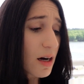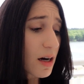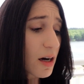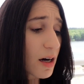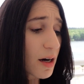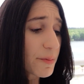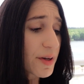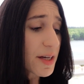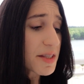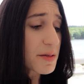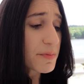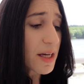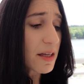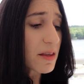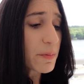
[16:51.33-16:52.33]

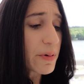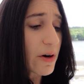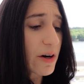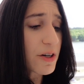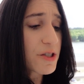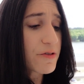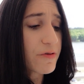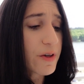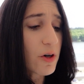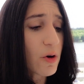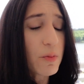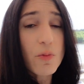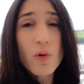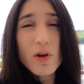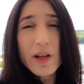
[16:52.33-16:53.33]
It's made the parks
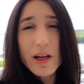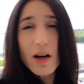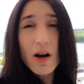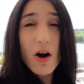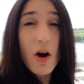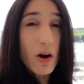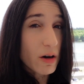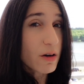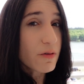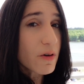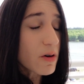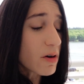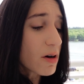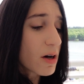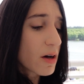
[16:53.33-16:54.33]
feel more like a
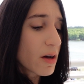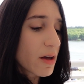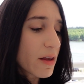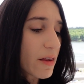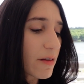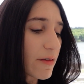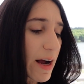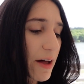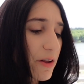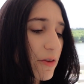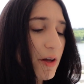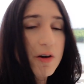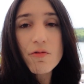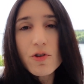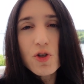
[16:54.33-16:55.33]
carnival rather
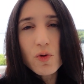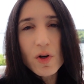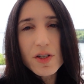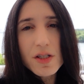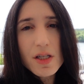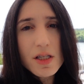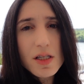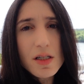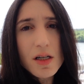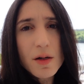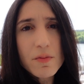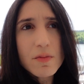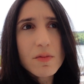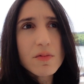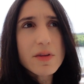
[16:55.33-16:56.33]
than a resort
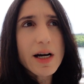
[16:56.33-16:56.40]
system.